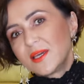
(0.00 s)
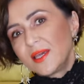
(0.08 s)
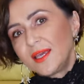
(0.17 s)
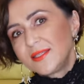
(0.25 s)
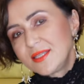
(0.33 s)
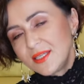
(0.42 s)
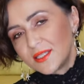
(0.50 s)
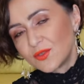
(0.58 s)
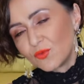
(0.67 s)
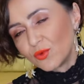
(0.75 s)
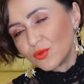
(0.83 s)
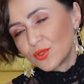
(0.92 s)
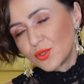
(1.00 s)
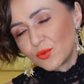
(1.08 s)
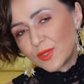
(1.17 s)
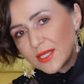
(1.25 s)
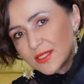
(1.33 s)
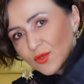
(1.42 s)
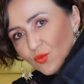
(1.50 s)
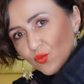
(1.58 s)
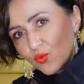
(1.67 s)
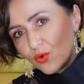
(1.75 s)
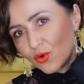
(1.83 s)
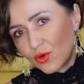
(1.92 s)
It is wool, so nice and
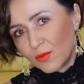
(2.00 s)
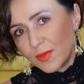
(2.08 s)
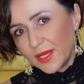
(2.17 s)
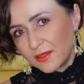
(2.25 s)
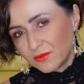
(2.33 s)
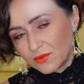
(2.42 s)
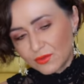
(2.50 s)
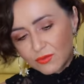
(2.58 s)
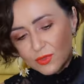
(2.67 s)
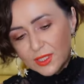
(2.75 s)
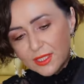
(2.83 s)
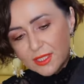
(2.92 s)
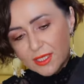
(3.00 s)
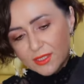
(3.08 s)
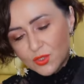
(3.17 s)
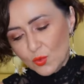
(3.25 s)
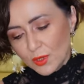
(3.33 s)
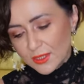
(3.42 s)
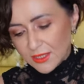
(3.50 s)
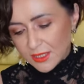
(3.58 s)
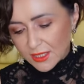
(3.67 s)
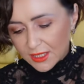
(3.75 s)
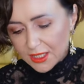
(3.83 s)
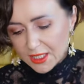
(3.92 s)
warm and really nice
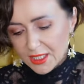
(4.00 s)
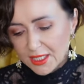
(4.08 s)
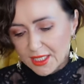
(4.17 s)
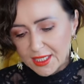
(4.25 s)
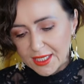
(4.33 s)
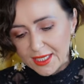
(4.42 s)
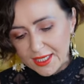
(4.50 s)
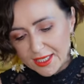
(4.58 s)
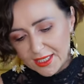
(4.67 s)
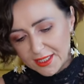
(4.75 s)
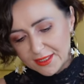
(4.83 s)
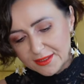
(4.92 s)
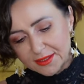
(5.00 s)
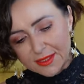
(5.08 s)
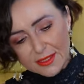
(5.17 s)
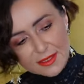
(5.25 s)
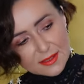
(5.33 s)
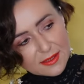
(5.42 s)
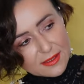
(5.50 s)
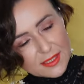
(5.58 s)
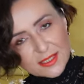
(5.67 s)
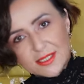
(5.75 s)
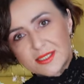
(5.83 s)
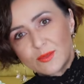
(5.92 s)
quality. And
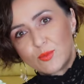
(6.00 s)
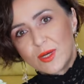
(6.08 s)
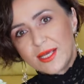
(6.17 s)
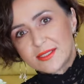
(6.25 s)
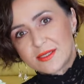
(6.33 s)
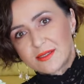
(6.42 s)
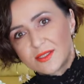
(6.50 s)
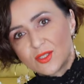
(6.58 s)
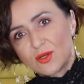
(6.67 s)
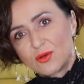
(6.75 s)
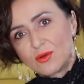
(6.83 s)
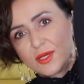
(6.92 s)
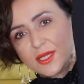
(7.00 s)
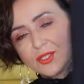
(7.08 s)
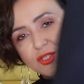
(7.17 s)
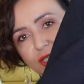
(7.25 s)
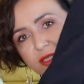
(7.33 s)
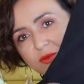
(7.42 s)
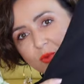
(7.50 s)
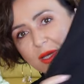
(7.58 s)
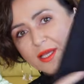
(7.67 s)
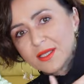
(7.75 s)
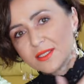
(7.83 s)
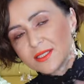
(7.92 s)
this is the blazer, so hinge in the
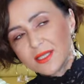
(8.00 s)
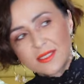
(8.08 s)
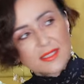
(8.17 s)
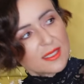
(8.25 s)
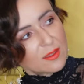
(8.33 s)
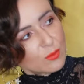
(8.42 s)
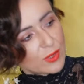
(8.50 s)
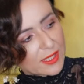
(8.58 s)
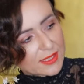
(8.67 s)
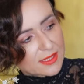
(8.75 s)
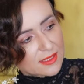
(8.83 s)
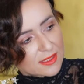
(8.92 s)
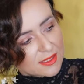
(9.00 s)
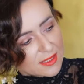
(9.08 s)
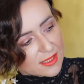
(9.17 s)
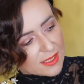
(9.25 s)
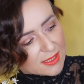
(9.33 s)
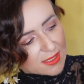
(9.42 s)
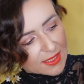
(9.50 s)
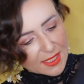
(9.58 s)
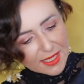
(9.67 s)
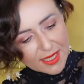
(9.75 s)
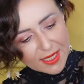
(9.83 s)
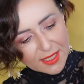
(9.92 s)
waist, single-breasted,
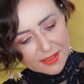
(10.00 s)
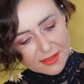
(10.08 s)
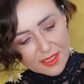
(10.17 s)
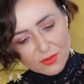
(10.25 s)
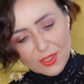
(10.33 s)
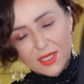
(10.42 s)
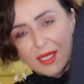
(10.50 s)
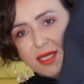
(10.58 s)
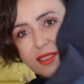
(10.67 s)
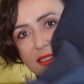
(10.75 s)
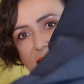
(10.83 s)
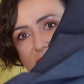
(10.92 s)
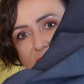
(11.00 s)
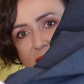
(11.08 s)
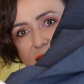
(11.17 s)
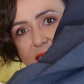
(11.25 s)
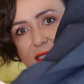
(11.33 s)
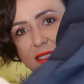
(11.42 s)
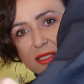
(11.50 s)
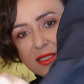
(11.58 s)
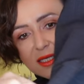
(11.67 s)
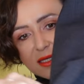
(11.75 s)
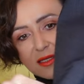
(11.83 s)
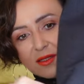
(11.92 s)
and I really like the
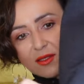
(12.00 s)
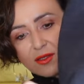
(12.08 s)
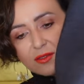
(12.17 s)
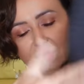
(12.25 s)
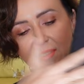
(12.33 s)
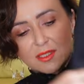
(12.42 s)
detail on